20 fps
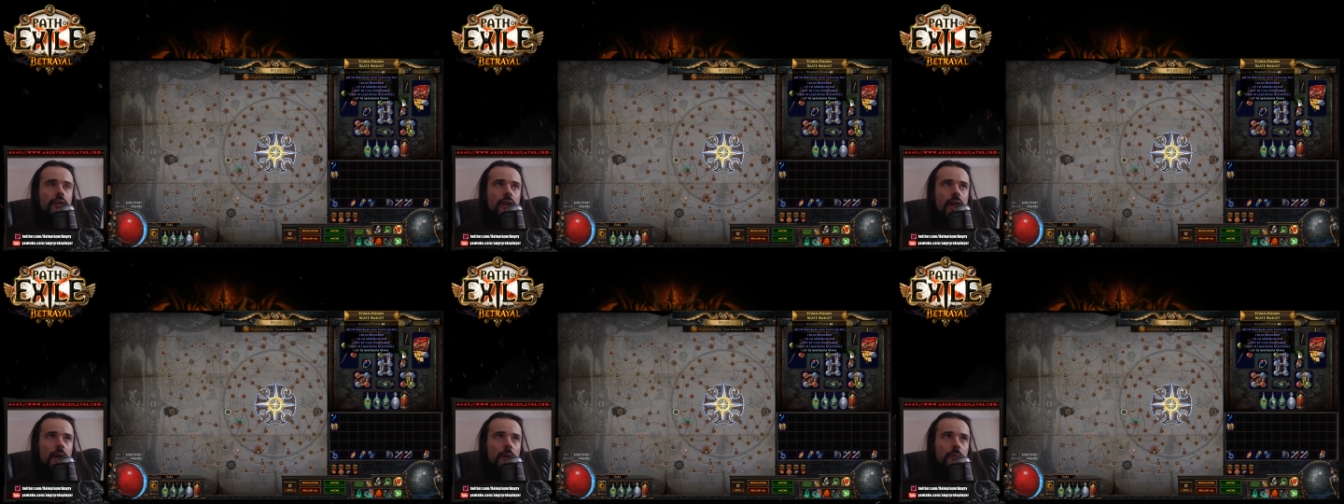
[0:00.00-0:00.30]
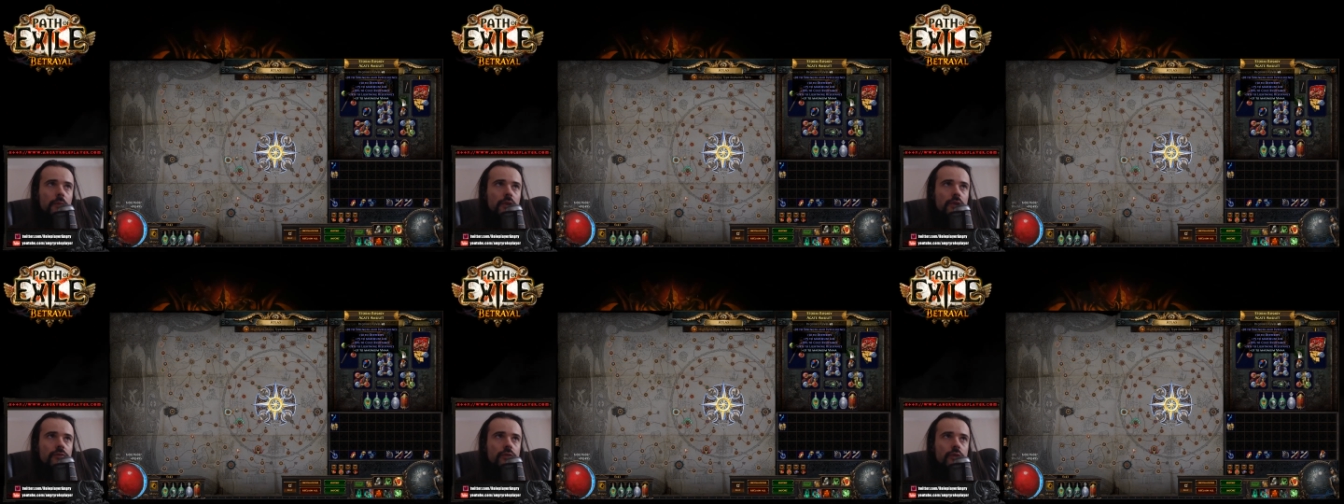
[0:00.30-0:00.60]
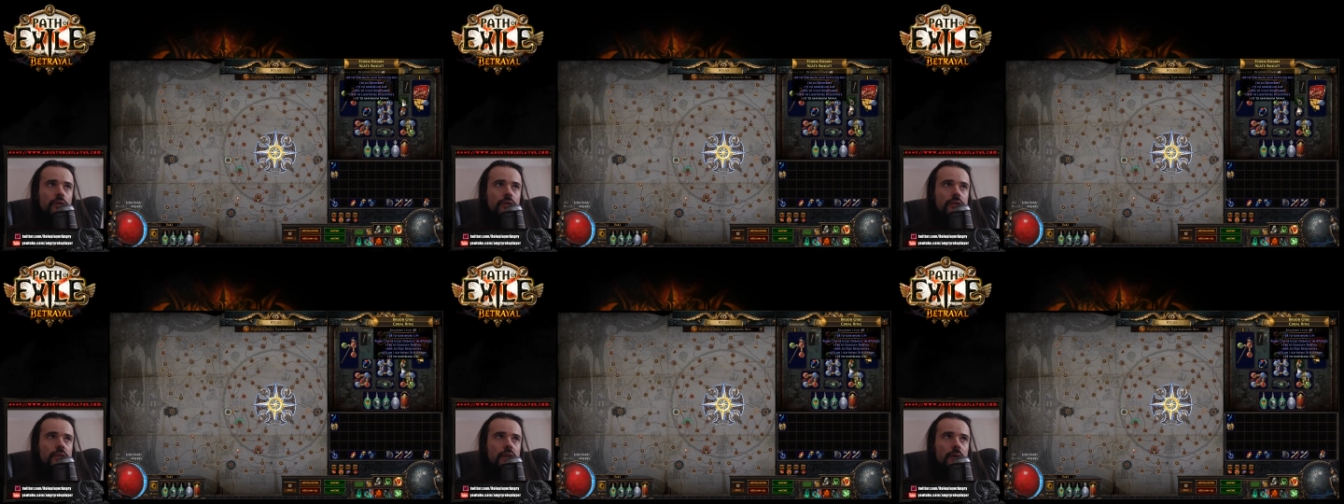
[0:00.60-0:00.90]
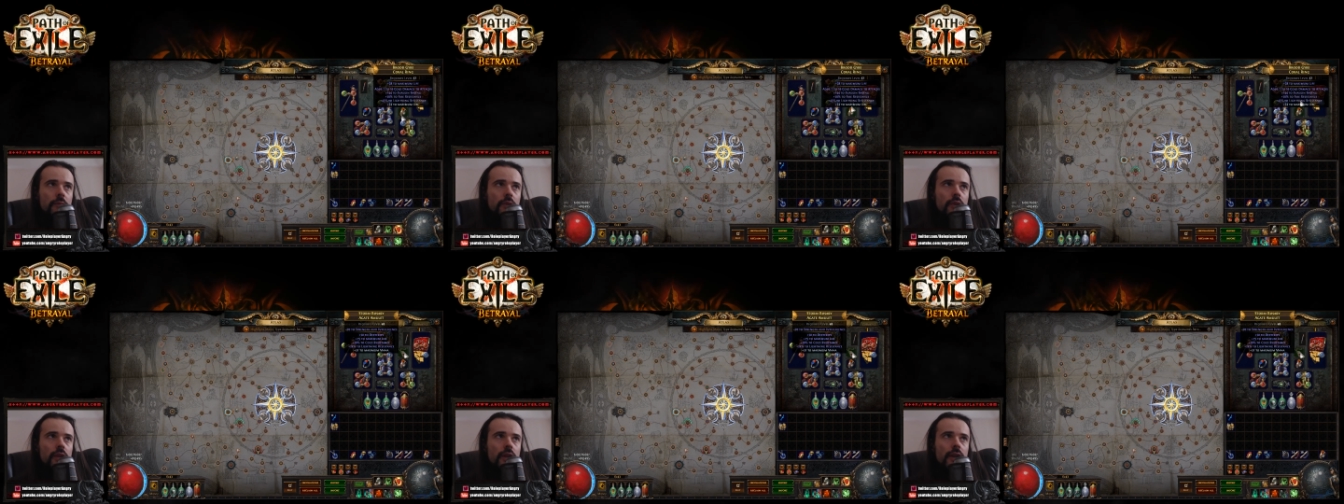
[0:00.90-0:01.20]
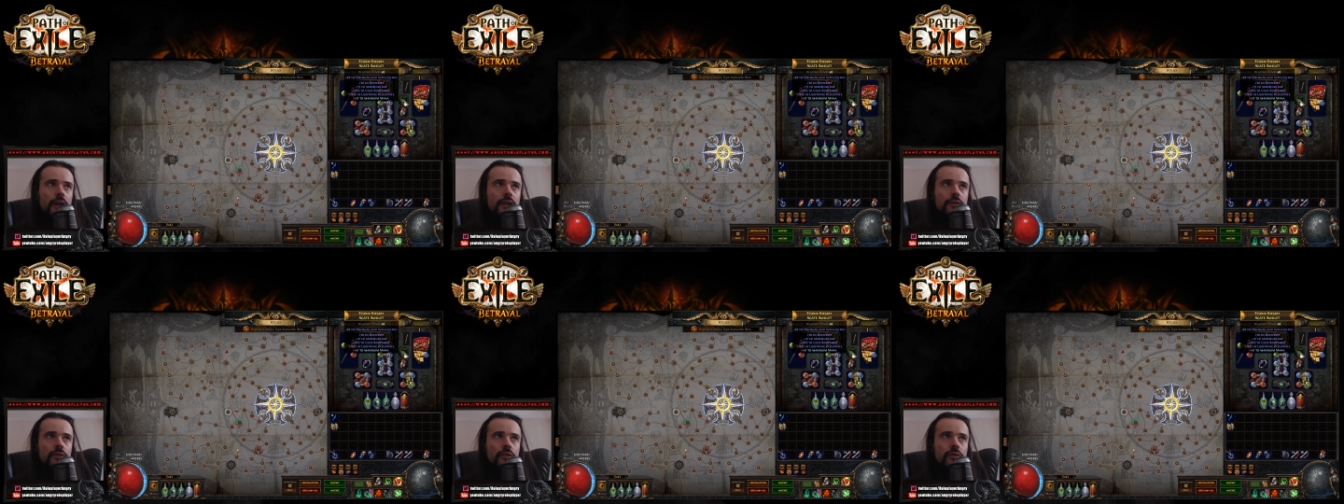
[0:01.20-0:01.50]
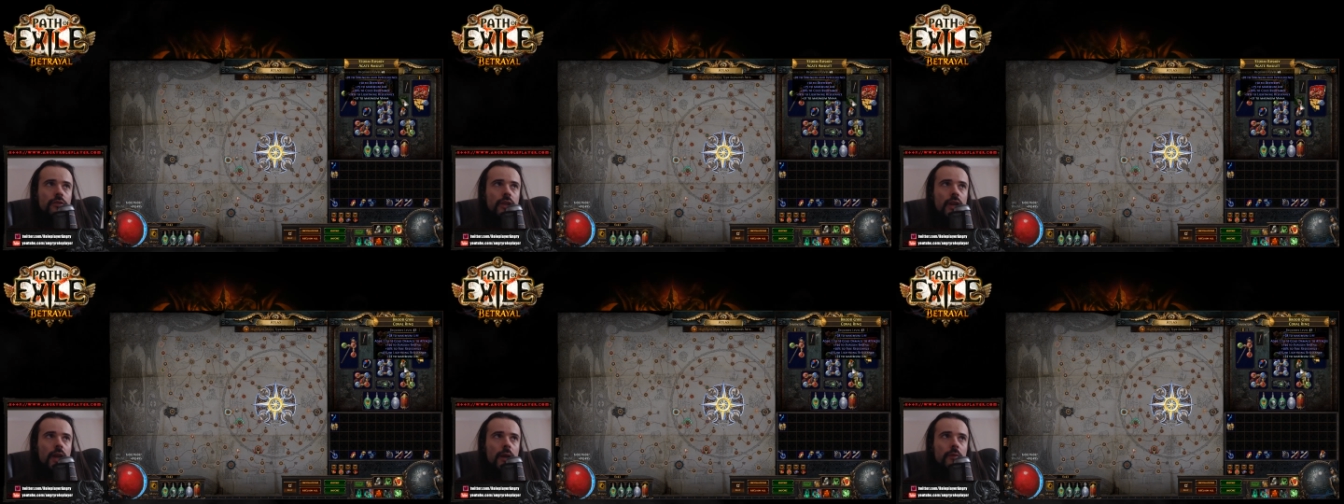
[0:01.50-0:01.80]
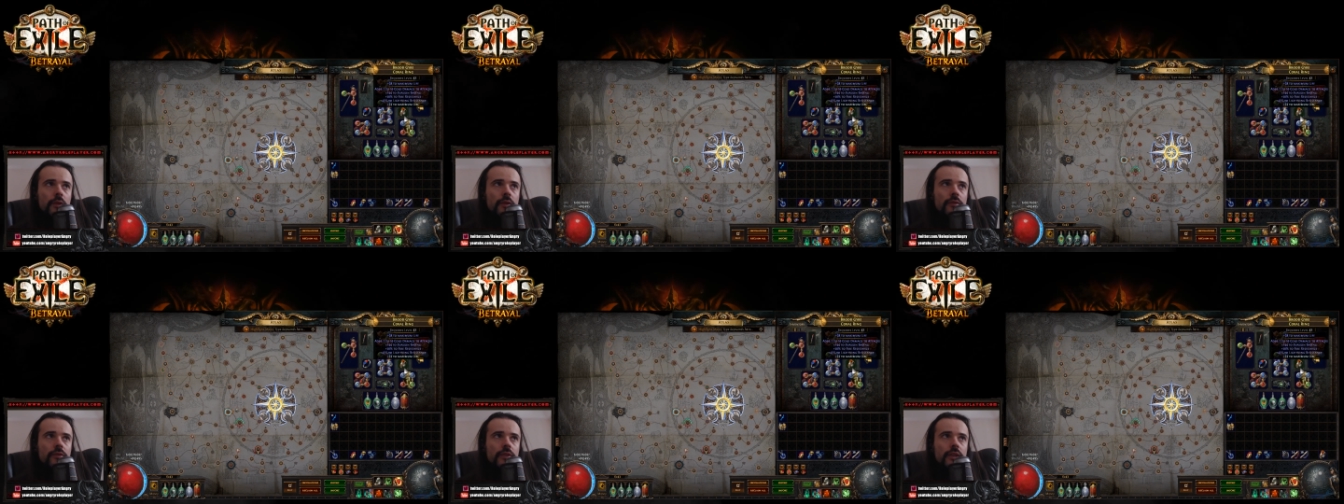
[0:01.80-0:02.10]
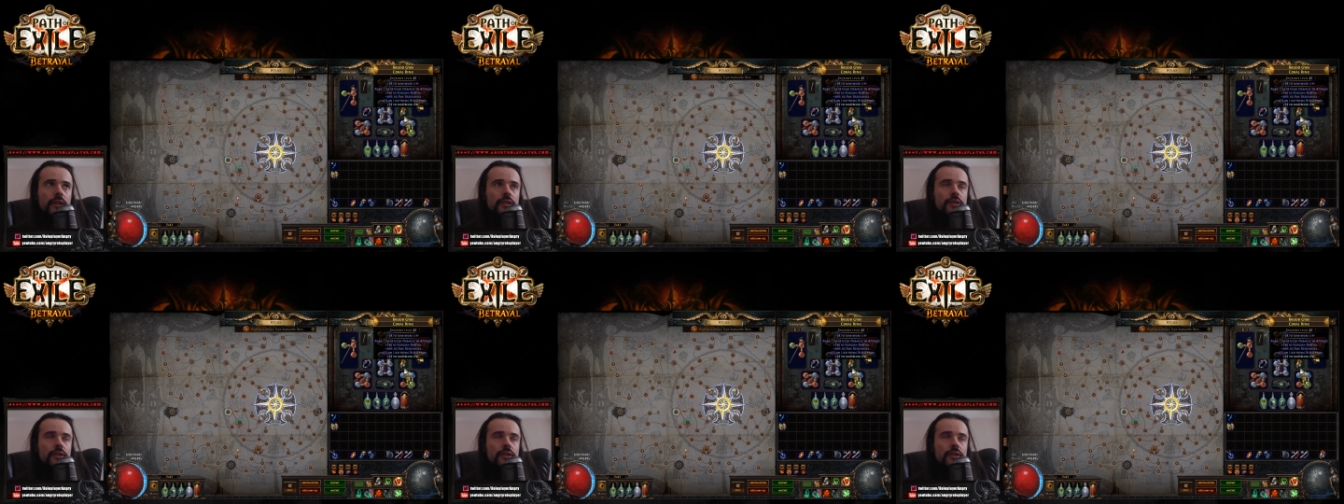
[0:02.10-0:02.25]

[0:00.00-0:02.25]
amulet, for example. I had it on the amulet, then I